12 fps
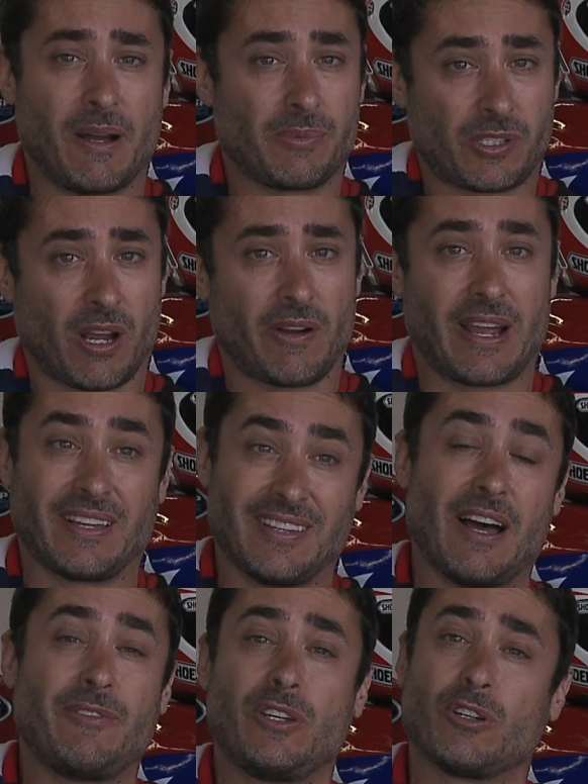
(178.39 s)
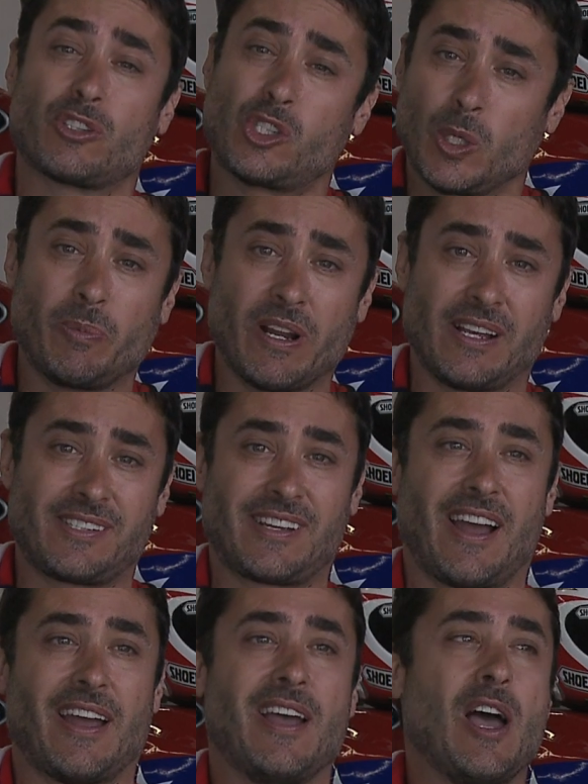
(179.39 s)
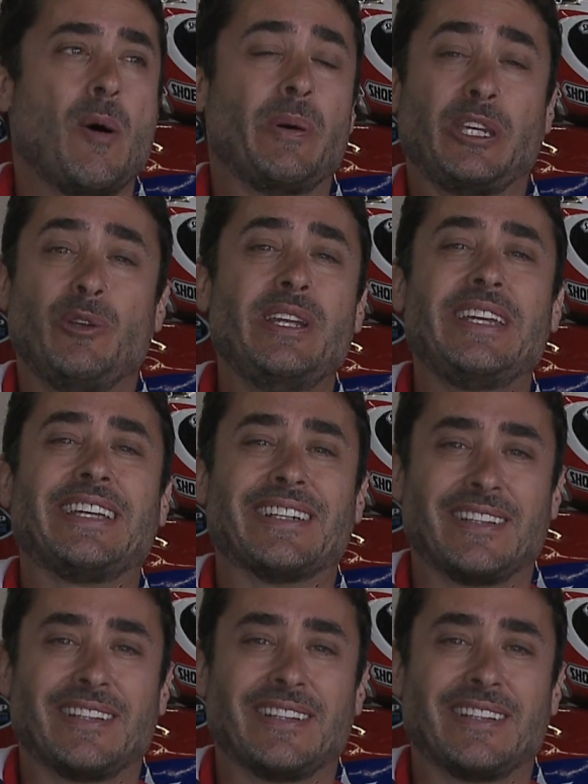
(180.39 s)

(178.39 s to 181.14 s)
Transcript: I'm sorry, I love you, you're a super nice guy, but you didn't get